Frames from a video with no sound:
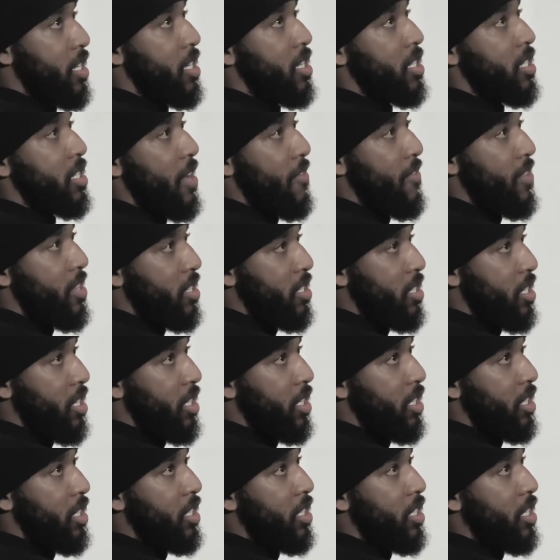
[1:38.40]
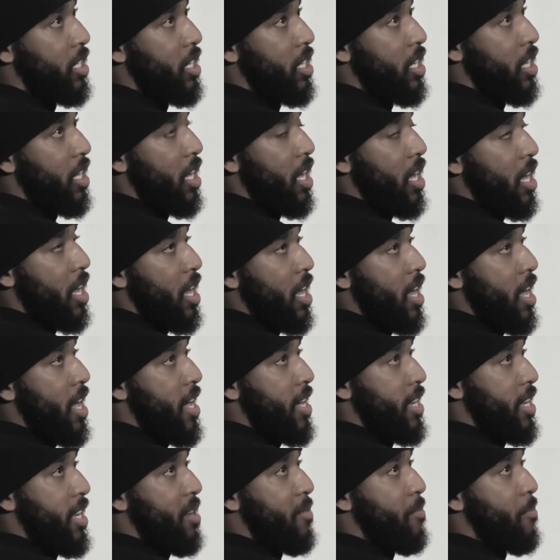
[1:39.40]
and 17. And
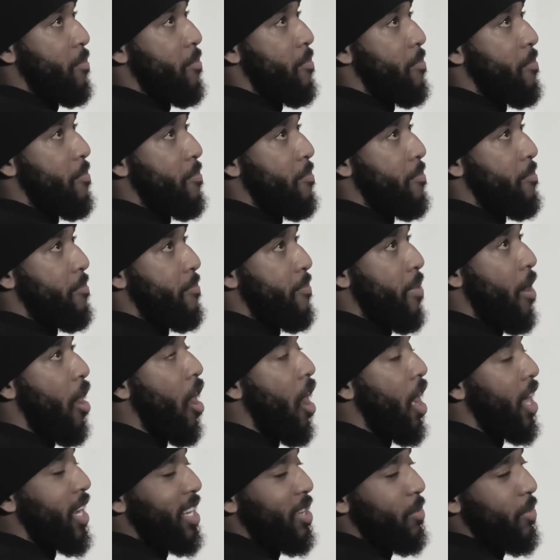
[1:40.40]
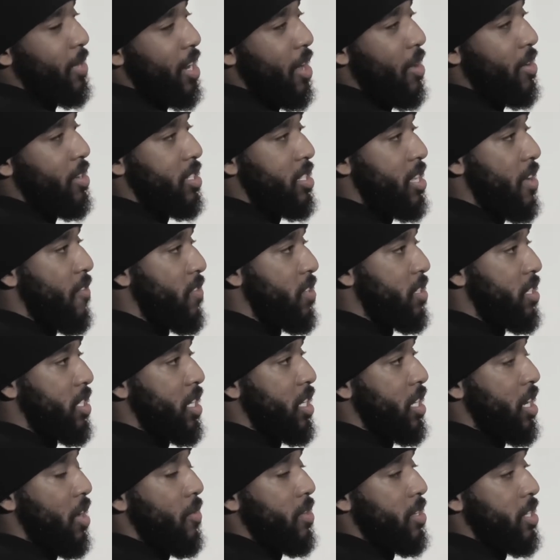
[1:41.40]
then partly when I was
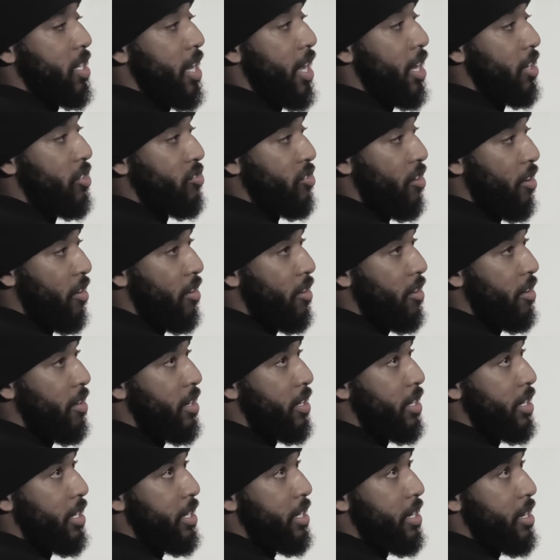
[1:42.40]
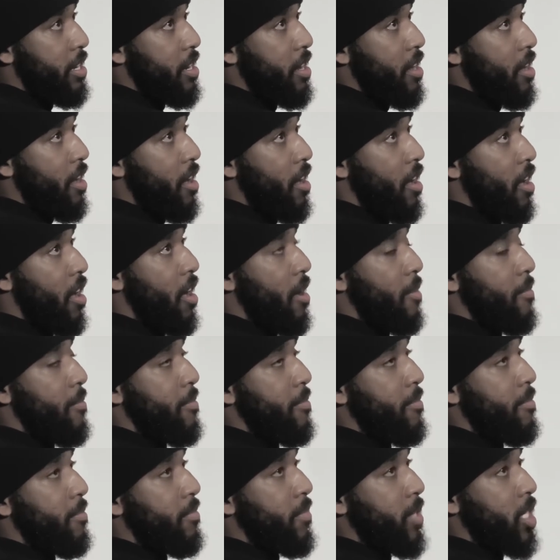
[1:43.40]
17, I was an extra.
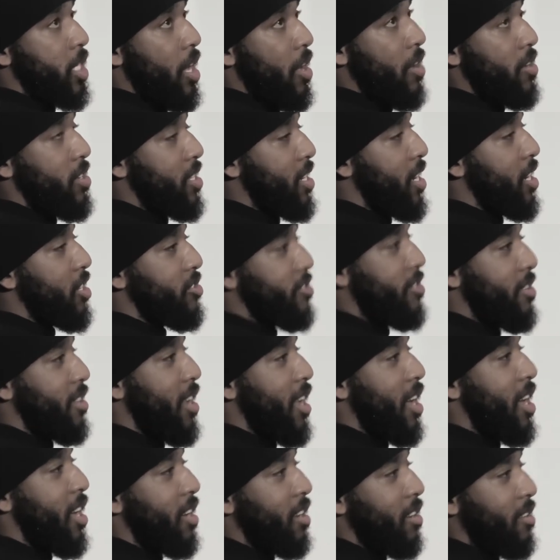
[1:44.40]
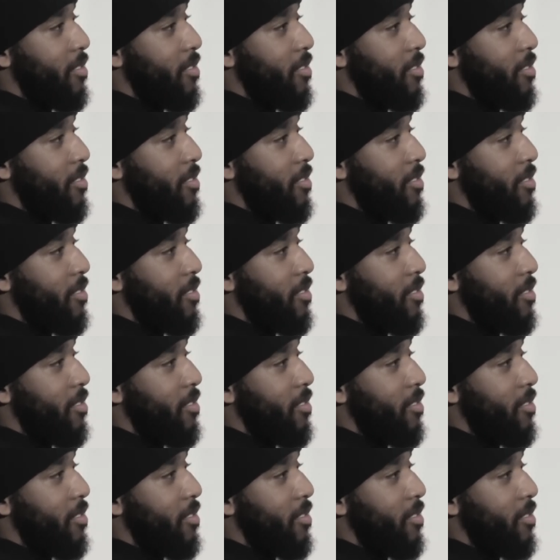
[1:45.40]
So I was an extra in like